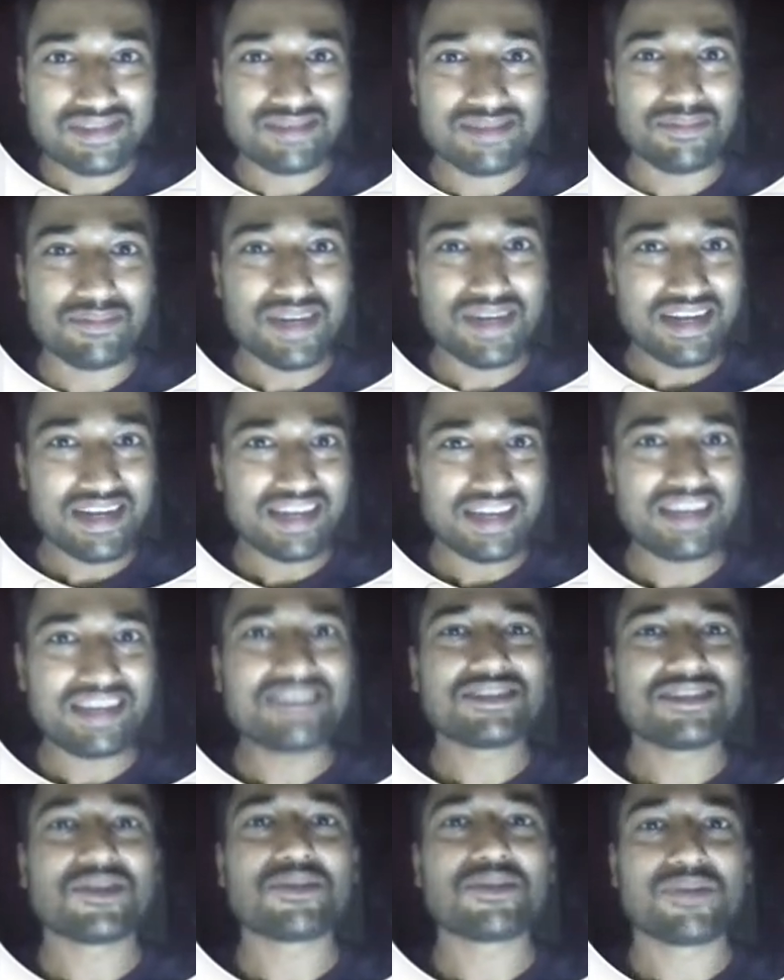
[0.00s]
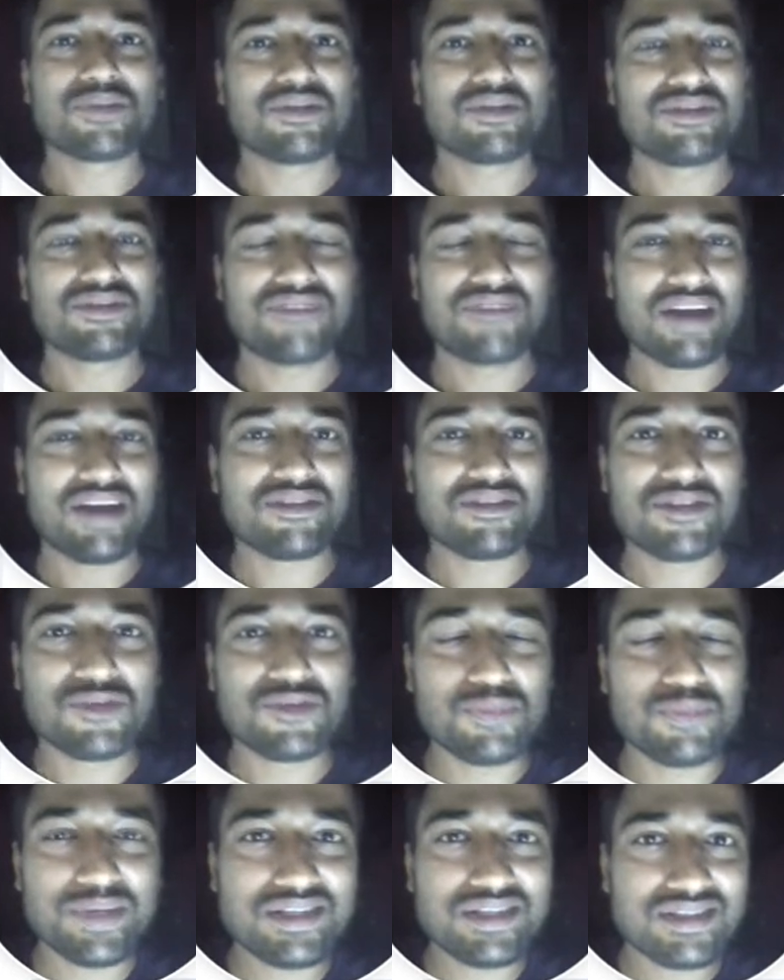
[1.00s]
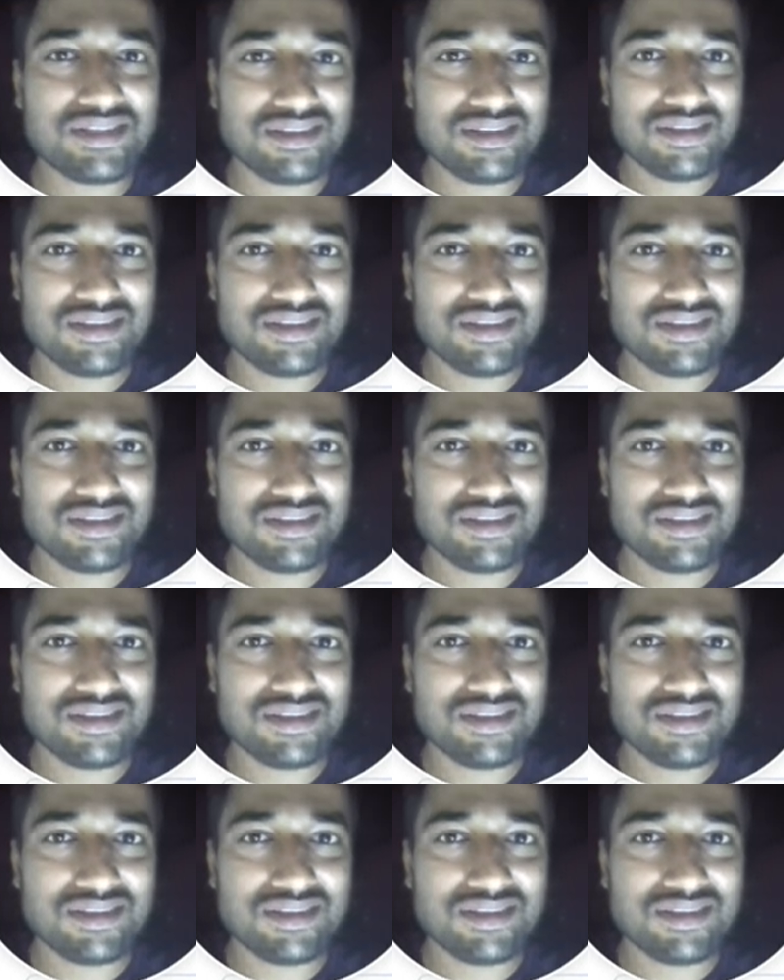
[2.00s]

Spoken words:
But is your profit 500 rupees?